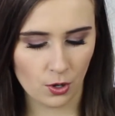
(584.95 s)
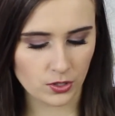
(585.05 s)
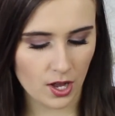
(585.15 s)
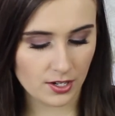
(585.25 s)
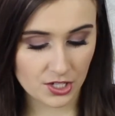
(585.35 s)

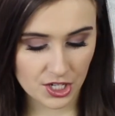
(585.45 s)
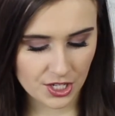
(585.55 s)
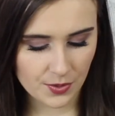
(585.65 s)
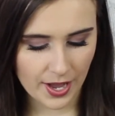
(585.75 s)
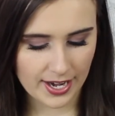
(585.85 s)
hold on to,
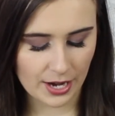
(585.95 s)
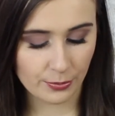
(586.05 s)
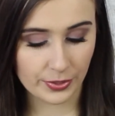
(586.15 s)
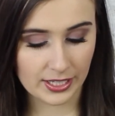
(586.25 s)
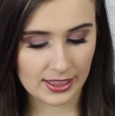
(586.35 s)
and I
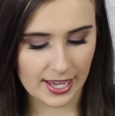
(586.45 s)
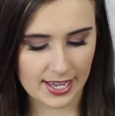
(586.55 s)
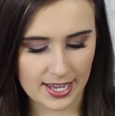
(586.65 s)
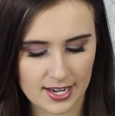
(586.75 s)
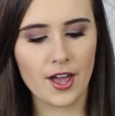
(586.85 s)
really like it.